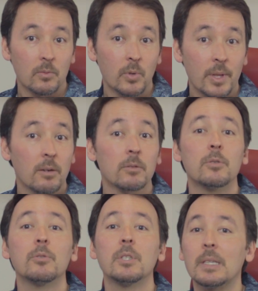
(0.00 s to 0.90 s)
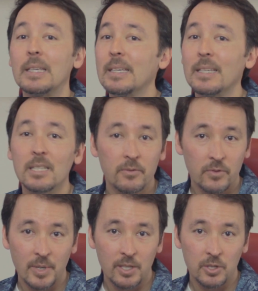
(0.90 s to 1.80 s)
without losing any
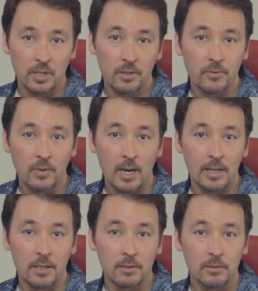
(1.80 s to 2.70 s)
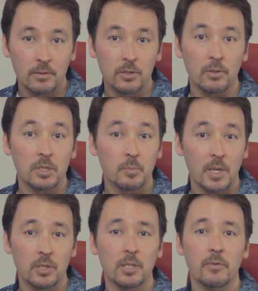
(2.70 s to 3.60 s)
information in the file. So
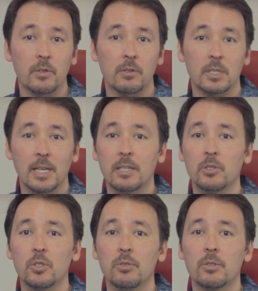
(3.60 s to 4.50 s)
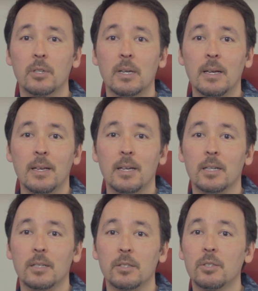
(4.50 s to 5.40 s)
especially if you're a Canon shooter,
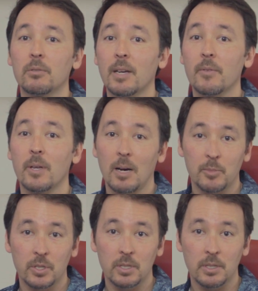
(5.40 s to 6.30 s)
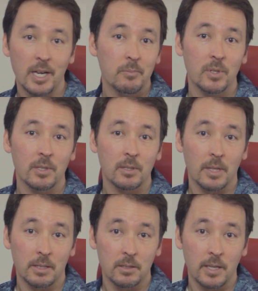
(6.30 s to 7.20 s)
you don't have that option in camera
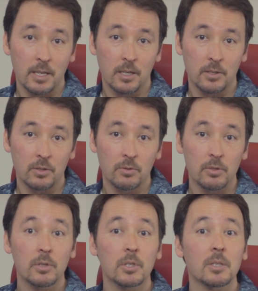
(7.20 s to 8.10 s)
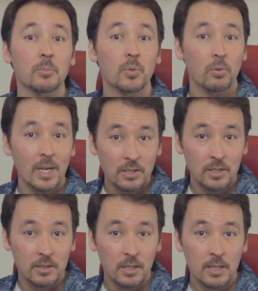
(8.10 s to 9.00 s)
like the Nikons do. You could compress
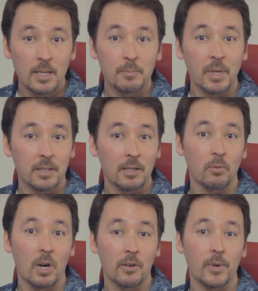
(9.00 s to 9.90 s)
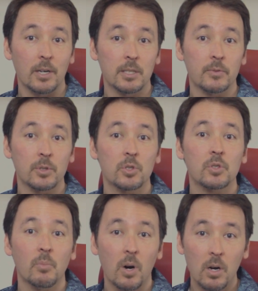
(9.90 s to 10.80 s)
it, make that raw file even
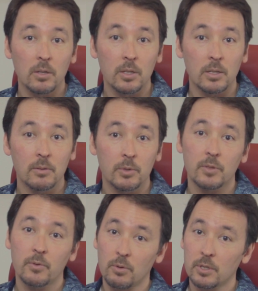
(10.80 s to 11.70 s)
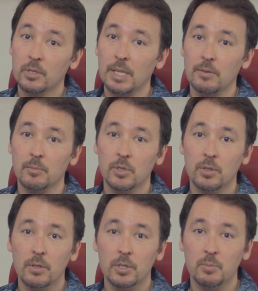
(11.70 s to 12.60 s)
smaller, which of course saves some
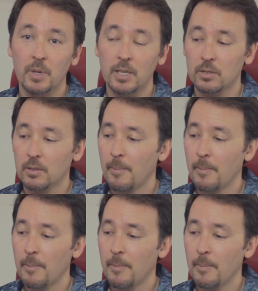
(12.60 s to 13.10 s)
storage space.